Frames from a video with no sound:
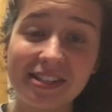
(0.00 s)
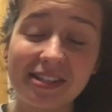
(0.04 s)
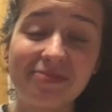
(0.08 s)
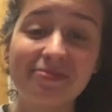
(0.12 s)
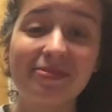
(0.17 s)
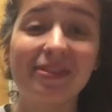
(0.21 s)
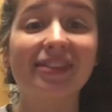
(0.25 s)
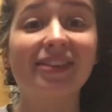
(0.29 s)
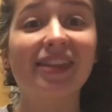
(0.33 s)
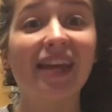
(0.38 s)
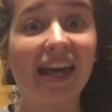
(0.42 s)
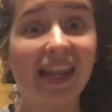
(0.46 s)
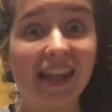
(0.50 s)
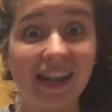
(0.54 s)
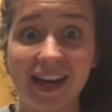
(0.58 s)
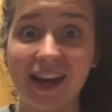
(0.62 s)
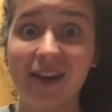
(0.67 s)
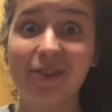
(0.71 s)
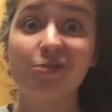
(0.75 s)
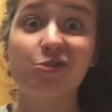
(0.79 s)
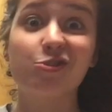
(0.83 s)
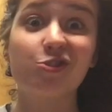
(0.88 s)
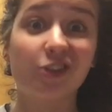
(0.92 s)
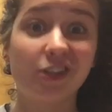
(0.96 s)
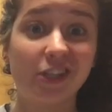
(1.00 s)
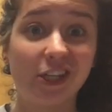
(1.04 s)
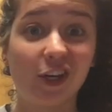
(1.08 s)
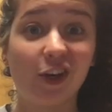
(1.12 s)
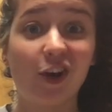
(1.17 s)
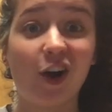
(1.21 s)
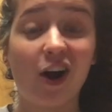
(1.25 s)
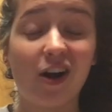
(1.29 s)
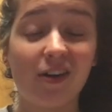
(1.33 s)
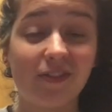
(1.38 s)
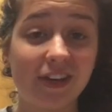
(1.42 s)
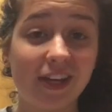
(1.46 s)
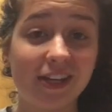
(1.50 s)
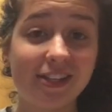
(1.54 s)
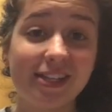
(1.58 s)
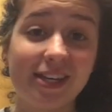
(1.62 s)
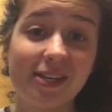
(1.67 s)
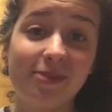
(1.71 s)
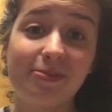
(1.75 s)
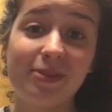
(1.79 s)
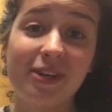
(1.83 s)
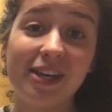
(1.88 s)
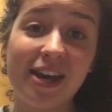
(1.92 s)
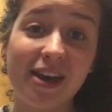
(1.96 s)
but then I was drinking coffee at
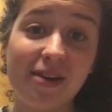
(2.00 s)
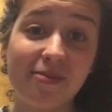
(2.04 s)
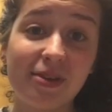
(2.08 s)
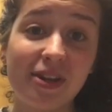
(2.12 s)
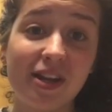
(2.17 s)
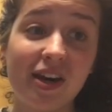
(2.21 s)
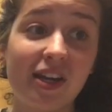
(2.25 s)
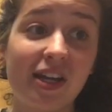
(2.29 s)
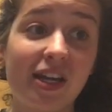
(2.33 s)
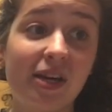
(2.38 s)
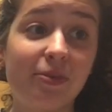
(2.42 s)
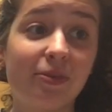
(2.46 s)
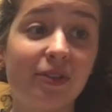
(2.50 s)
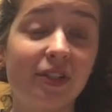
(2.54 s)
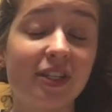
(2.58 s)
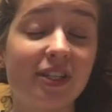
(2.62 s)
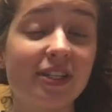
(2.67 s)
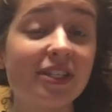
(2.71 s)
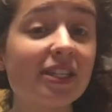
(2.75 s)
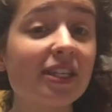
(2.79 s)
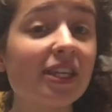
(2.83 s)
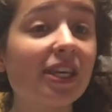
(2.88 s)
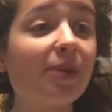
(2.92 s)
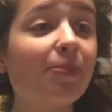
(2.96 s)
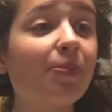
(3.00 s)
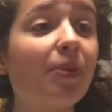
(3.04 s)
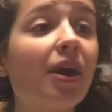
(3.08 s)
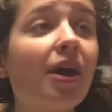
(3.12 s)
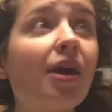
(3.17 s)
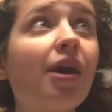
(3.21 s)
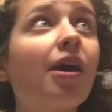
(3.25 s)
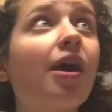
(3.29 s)
10 p.m. and not able to sleep.